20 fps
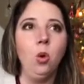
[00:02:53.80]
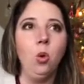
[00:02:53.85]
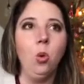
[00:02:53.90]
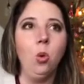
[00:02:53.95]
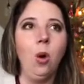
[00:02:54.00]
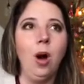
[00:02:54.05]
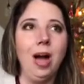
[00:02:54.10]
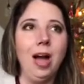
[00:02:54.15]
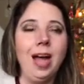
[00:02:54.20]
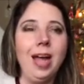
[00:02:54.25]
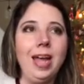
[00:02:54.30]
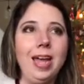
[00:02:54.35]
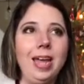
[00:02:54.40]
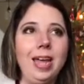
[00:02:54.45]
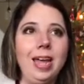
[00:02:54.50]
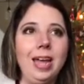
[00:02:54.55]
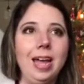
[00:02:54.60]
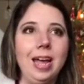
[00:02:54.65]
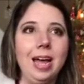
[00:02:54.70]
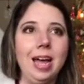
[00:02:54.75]

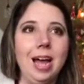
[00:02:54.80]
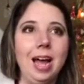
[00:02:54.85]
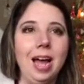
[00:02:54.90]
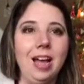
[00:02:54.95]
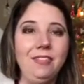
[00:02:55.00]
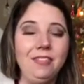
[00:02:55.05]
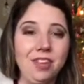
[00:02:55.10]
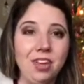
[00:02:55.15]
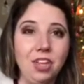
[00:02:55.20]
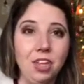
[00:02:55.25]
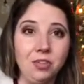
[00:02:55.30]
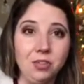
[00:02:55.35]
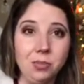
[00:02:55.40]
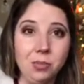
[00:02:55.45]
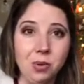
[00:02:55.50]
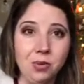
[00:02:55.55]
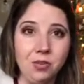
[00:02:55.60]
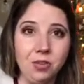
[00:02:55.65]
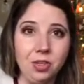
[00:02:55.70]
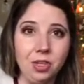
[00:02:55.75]
why I fell in love with
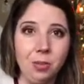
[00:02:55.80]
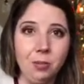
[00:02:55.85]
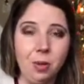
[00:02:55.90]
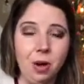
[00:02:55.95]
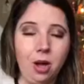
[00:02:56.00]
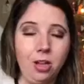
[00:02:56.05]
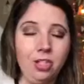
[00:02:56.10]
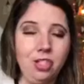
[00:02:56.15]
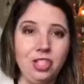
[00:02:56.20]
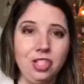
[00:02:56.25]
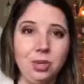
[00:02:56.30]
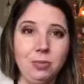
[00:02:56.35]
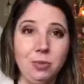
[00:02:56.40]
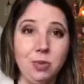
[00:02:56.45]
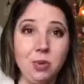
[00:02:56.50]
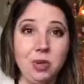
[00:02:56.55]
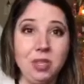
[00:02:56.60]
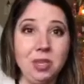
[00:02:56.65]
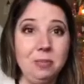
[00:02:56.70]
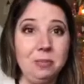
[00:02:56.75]
Perfectly Posh is,
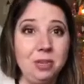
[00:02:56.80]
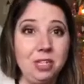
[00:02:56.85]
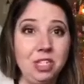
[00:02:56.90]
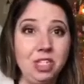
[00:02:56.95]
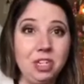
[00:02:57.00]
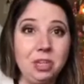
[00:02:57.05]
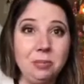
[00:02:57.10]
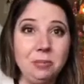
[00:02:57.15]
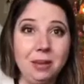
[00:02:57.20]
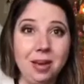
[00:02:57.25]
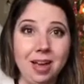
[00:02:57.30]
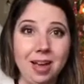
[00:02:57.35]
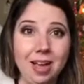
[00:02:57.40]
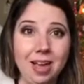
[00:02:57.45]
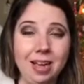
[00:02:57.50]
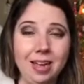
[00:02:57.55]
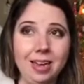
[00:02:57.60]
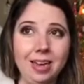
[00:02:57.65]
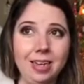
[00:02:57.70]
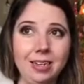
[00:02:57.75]
number one, the mission
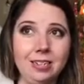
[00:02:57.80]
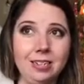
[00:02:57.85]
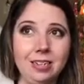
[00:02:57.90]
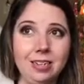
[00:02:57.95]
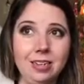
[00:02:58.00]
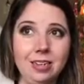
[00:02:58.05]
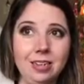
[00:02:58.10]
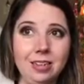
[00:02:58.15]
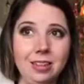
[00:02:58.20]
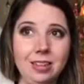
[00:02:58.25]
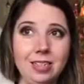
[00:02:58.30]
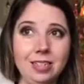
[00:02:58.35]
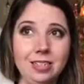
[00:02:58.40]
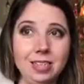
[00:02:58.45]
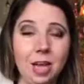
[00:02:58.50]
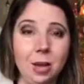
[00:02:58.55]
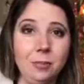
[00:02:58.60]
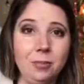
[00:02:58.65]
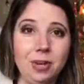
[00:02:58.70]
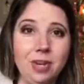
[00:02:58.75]
behind this
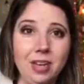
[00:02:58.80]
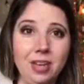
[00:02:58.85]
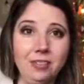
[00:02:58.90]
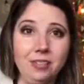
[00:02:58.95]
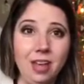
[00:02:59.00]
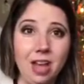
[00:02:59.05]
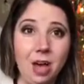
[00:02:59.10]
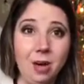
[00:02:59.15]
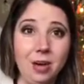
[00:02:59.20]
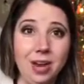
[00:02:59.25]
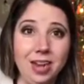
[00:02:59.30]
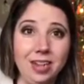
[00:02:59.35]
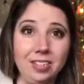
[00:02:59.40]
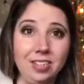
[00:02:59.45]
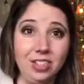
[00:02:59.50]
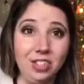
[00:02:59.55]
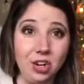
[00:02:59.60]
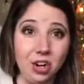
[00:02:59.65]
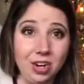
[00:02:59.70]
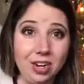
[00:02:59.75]
company of how
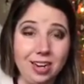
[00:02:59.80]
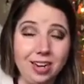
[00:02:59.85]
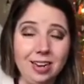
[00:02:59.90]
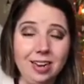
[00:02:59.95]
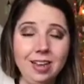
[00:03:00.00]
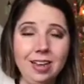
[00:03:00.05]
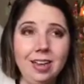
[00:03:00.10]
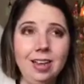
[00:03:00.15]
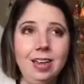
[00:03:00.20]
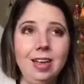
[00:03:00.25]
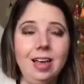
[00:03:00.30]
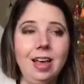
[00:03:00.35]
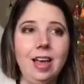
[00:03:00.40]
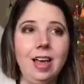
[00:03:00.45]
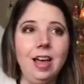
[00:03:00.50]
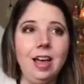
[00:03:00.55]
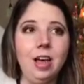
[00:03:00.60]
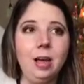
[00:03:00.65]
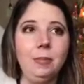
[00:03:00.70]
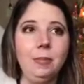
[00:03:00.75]
Ann started,
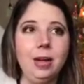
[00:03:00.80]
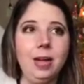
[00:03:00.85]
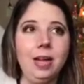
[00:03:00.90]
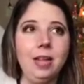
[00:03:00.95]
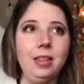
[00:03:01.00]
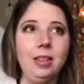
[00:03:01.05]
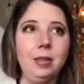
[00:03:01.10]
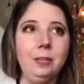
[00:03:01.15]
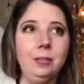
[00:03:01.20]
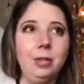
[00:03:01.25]
and